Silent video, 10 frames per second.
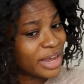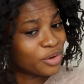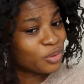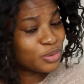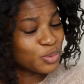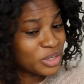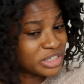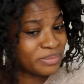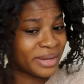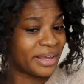I don't want to
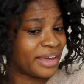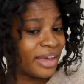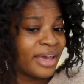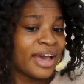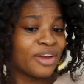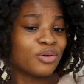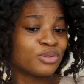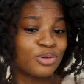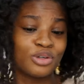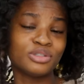wash my hair I don't
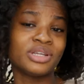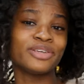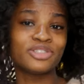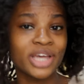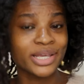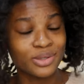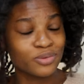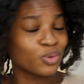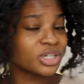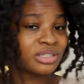want to go through the stress
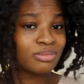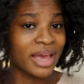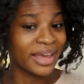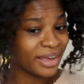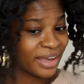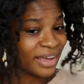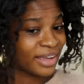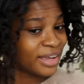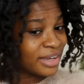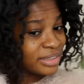of washing my
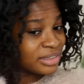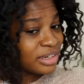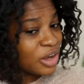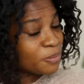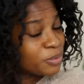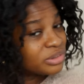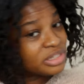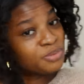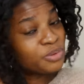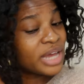hair then I'll put
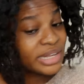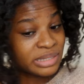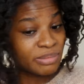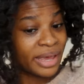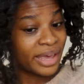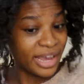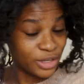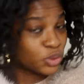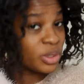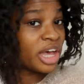this product in my hair
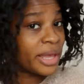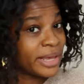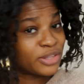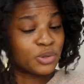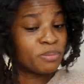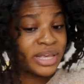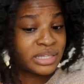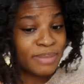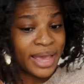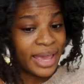into it will
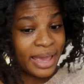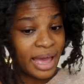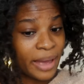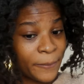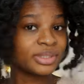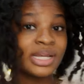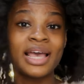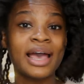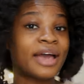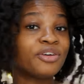mess my hair up
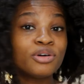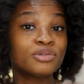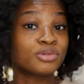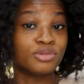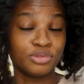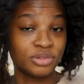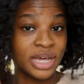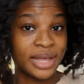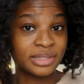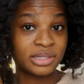I don't want to do
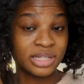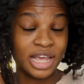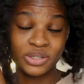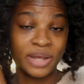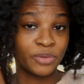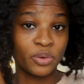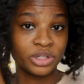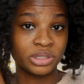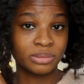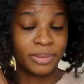that that's why I'm not
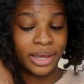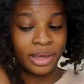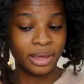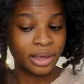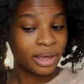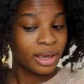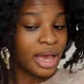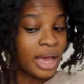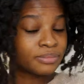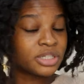washing my hair
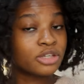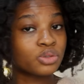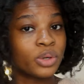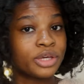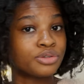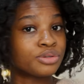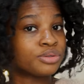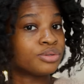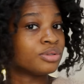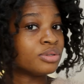I'm just going
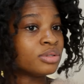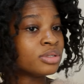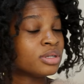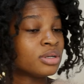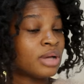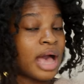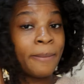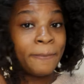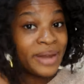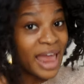to
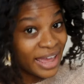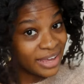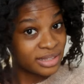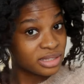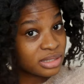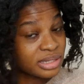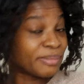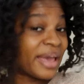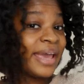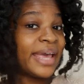apply it in
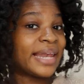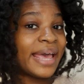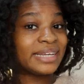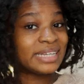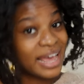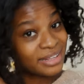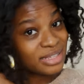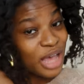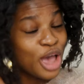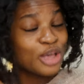my hair like
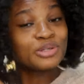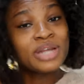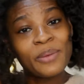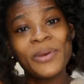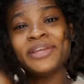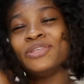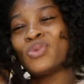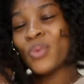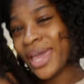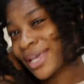that so that when
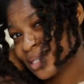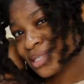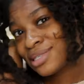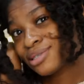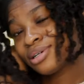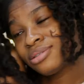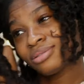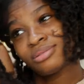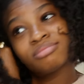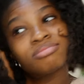it works
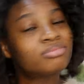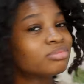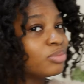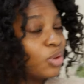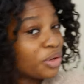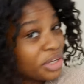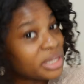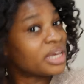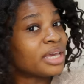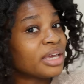
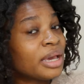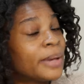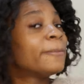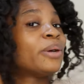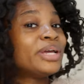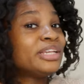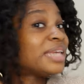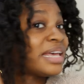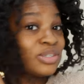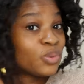okay but when it
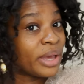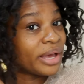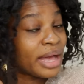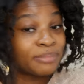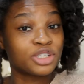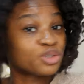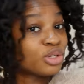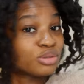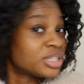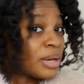doesn't work I'm just
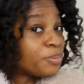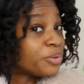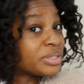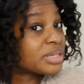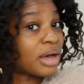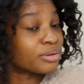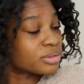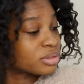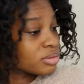going to shampoo it out